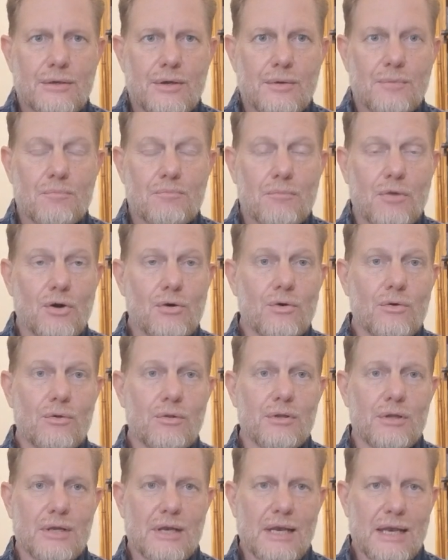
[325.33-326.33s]

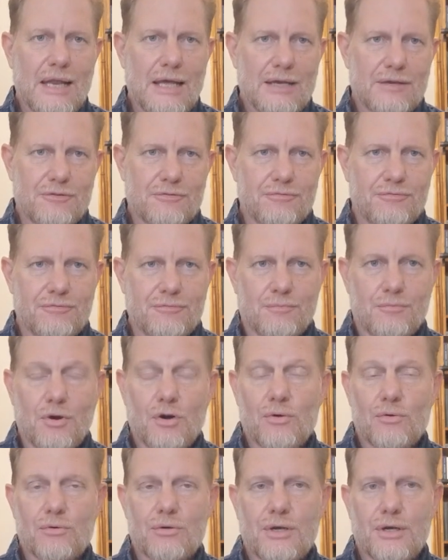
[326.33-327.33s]
moral life,
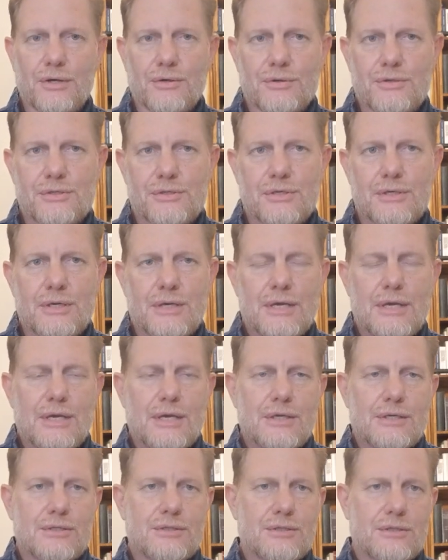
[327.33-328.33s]
moral codes.
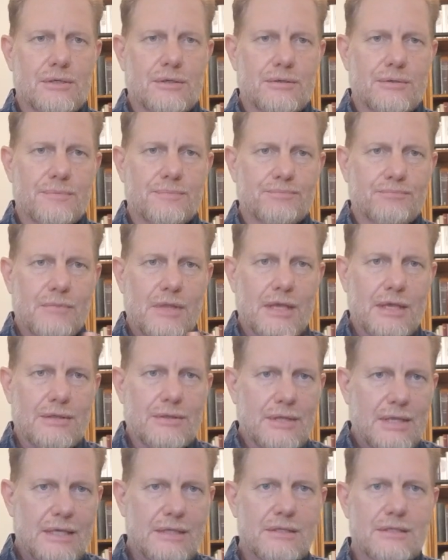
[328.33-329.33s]
So,
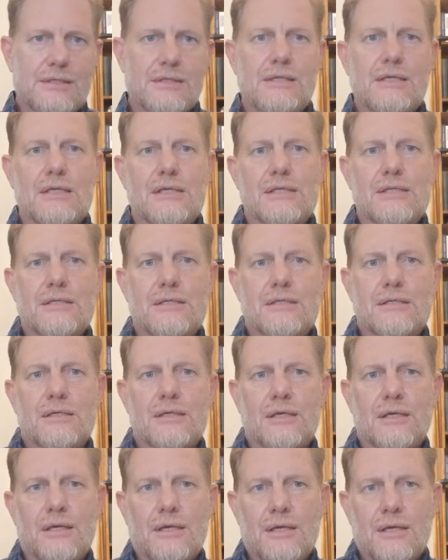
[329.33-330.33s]
in that sense,
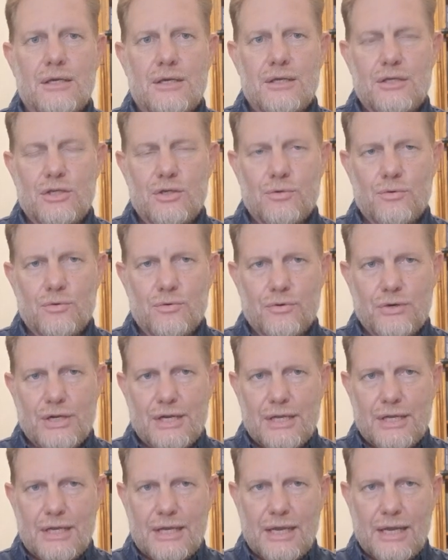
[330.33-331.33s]
you
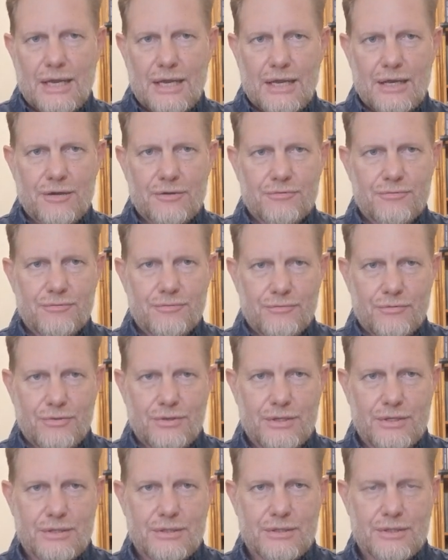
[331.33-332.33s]
already have
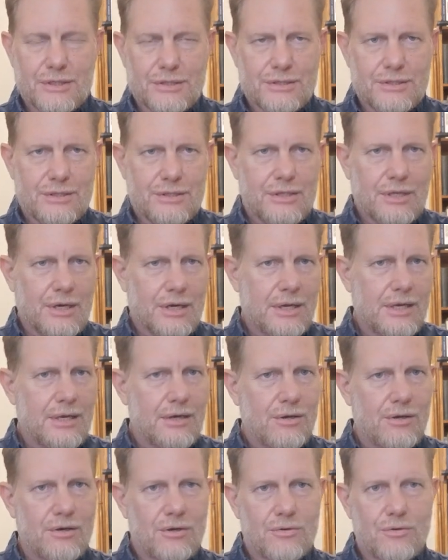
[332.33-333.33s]
this
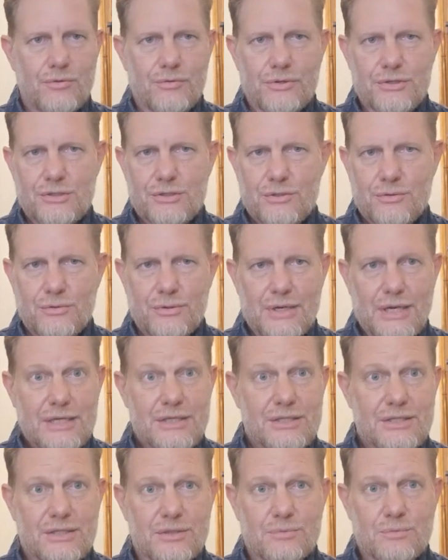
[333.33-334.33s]
dialogue or this
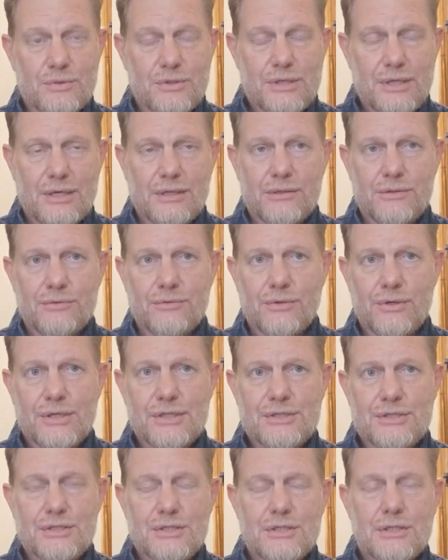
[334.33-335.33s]
connection with other
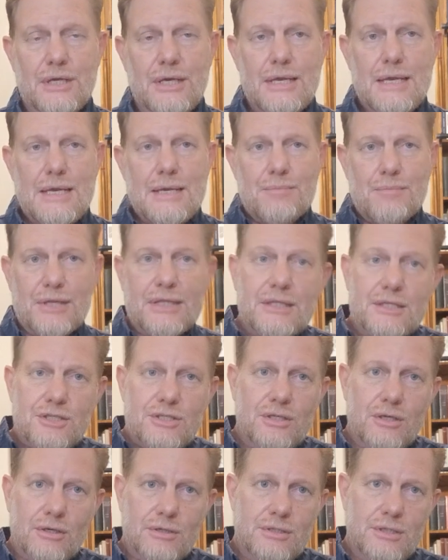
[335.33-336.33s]
religions. But the
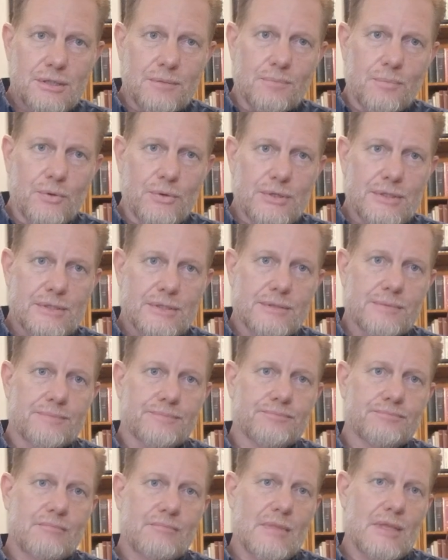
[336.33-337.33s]
starting point
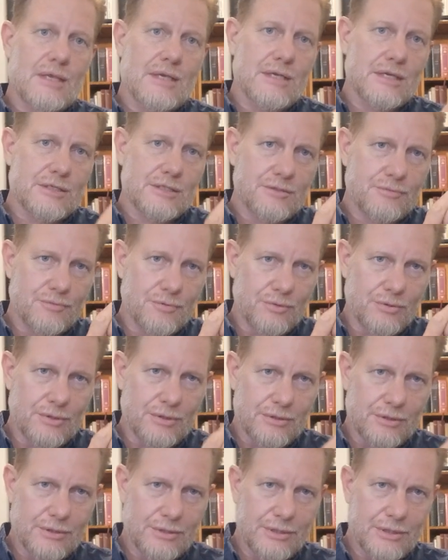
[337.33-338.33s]
is for the
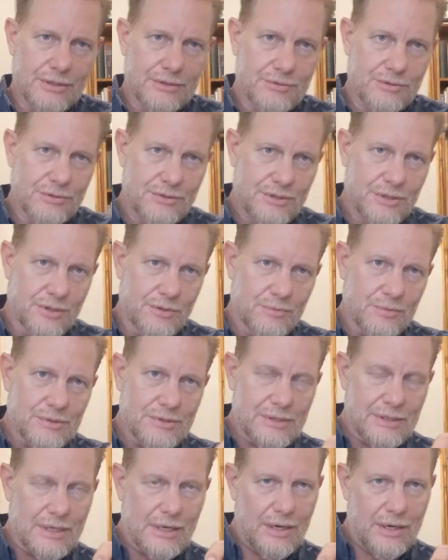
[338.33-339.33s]
learner to start with
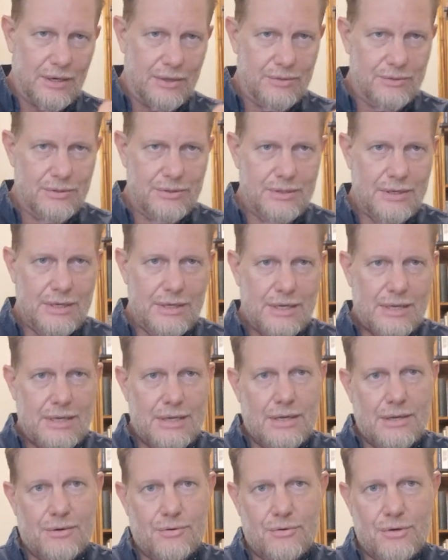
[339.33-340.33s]
their own
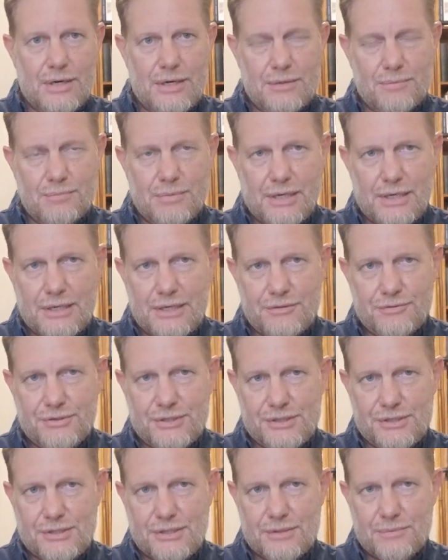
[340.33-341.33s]
belief
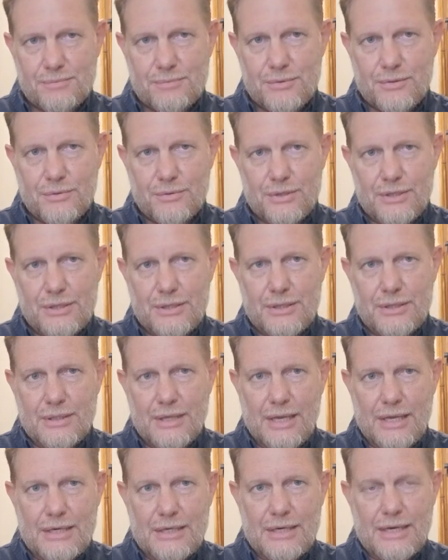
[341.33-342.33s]
system
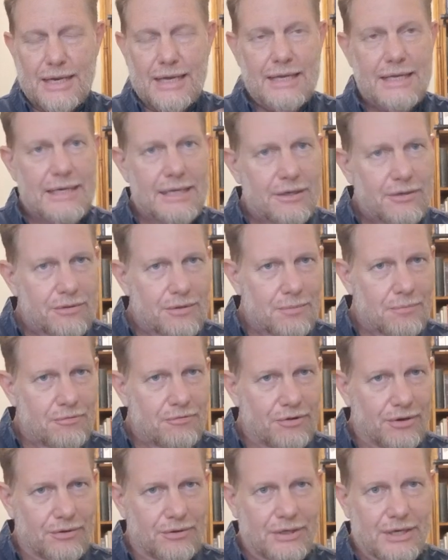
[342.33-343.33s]
and lay down the
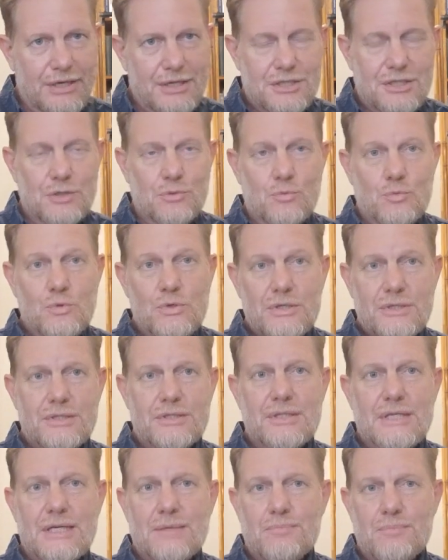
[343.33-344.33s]
foundation
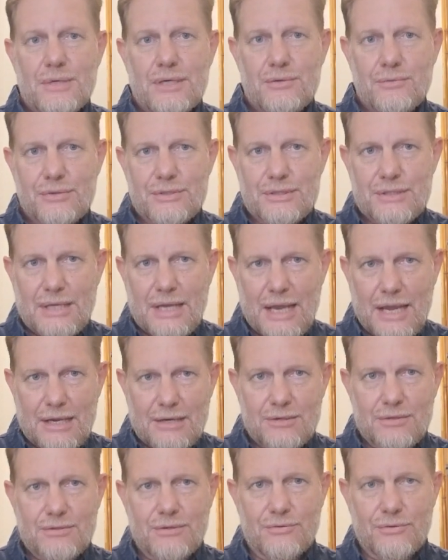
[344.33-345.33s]
with their parents
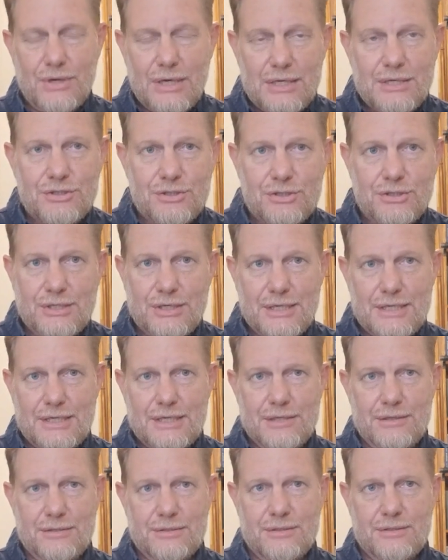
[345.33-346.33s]
and religious
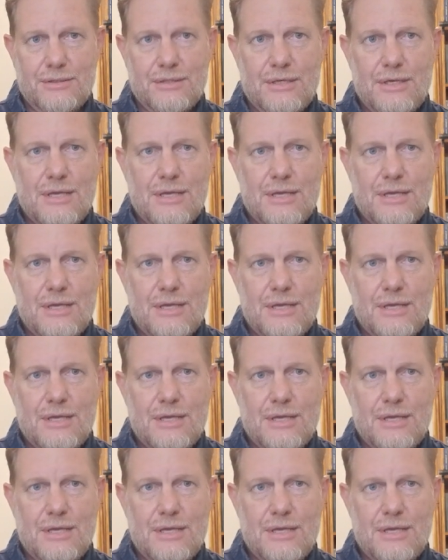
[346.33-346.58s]
leaders.